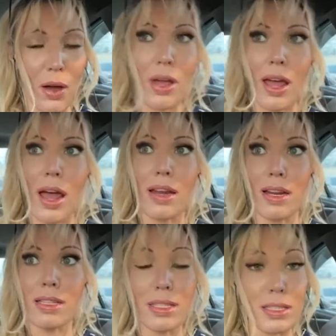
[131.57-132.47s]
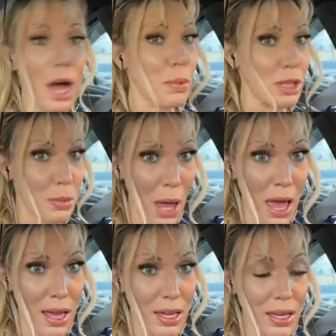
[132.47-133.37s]
okay, I needed to stop at the
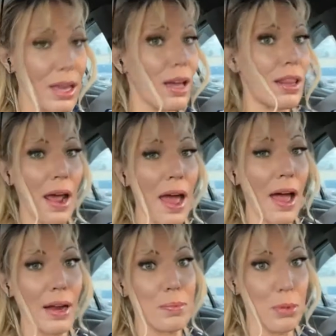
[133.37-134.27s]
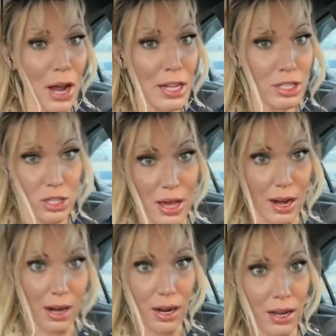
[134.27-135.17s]
bank and they had a branch there.